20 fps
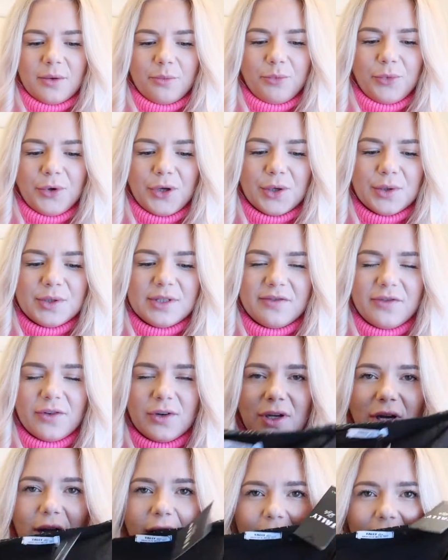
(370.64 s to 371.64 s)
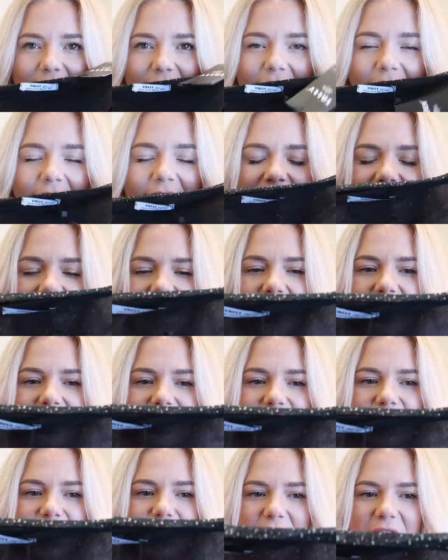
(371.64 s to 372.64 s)
beautiful color
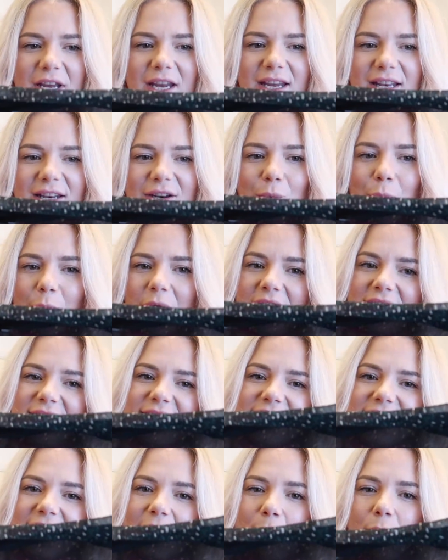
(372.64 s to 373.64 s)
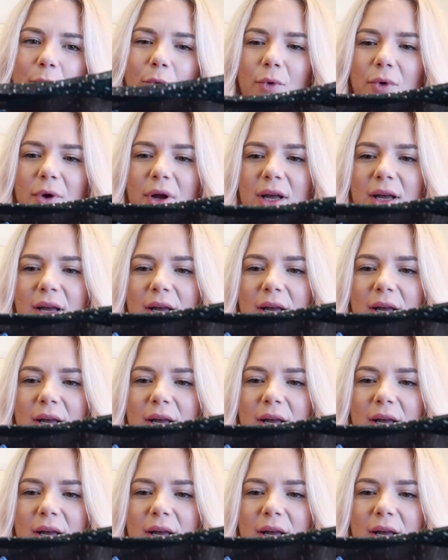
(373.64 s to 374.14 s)
it's green with some